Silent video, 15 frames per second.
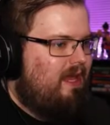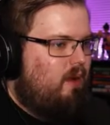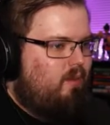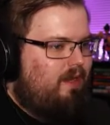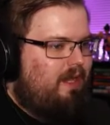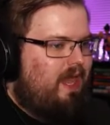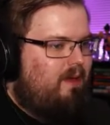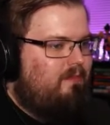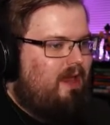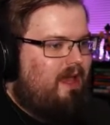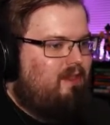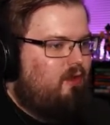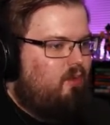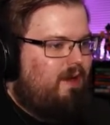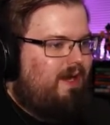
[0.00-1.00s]
it came to
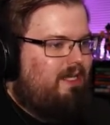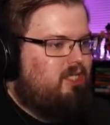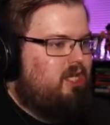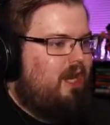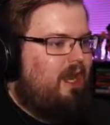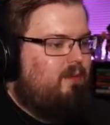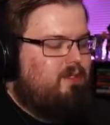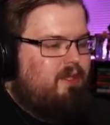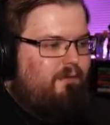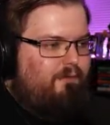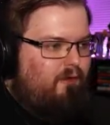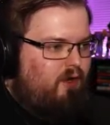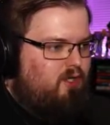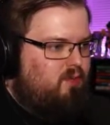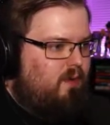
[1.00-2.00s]
Halo Reach, it was the
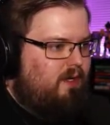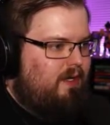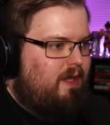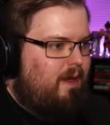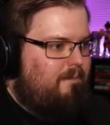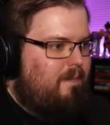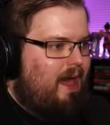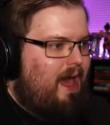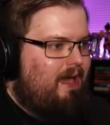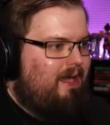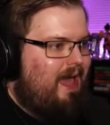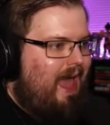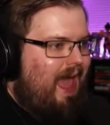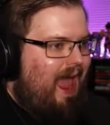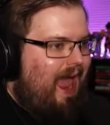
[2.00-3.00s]
first one to come back,
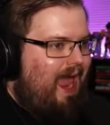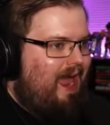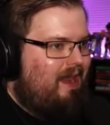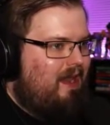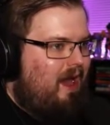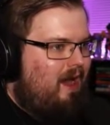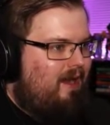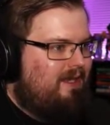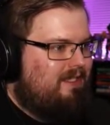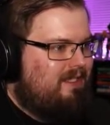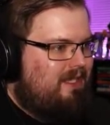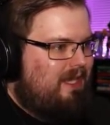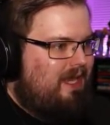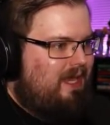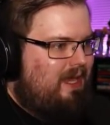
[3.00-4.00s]
and
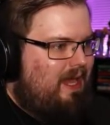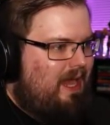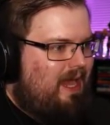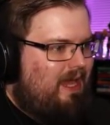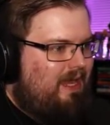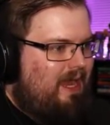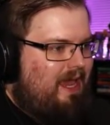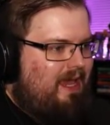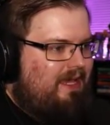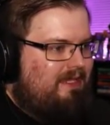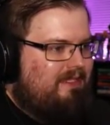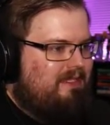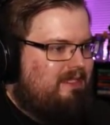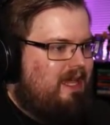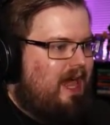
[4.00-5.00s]
honestly, it
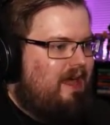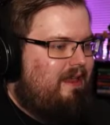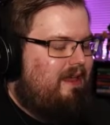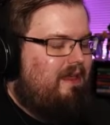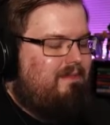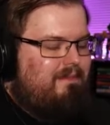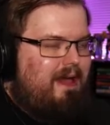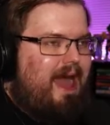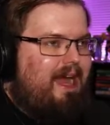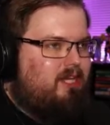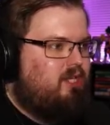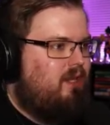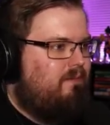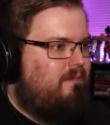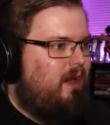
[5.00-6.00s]
is got a
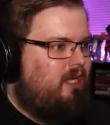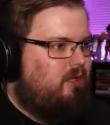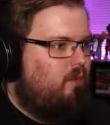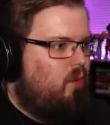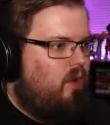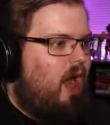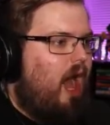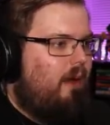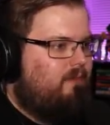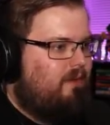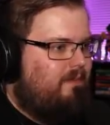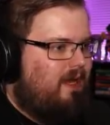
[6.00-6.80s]
actually much more optimized